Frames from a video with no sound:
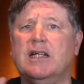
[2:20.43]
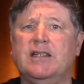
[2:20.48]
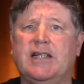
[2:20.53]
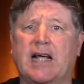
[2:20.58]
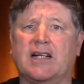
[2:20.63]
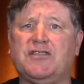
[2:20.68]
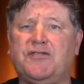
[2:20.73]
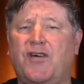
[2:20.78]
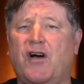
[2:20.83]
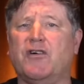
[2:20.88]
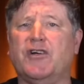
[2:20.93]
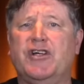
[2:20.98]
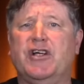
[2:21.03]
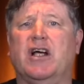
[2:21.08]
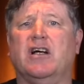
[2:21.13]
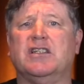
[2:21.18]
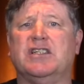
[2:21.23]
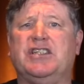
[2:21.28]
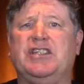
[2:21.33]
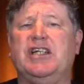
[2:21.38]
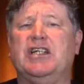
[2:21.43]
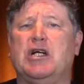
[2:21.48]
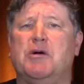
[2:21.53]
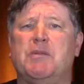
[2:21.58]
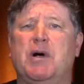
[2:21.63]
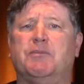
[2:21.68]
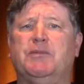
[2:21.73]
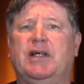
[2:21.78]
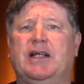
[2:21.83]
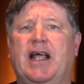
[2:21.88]
Next photo you're going to see come
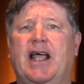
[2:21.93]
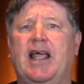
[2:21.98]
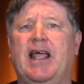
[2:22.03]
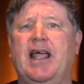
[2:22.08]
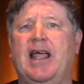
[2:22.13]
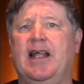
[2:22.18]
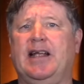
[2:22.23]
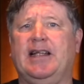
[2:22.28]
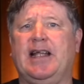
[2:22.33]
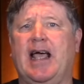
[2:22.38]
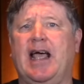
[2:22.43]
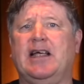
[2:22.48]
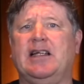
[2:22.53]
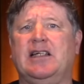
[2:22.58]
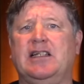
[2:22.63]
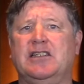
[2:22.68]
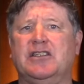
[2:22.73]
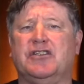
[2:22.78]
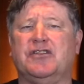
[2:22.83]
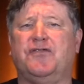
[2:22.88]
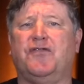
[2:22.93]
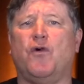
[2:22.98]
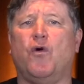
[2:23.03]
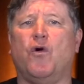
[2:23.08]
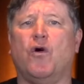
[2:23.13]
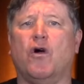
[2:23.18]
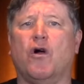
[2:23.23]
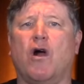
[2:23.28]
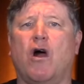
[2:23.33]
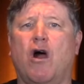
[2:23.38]
up today, and that is
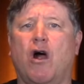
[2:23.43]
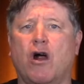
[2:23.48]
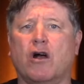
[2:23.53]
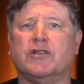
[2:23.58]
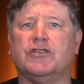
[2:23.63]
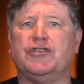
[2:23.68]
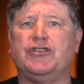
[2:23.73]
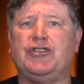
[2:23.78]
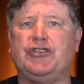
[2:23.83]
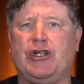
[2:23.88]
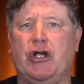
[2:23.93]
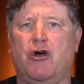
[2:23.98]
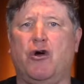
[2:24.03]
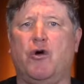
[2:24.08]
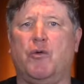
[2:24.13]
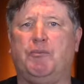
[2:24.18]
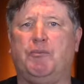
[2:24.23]
for Art Show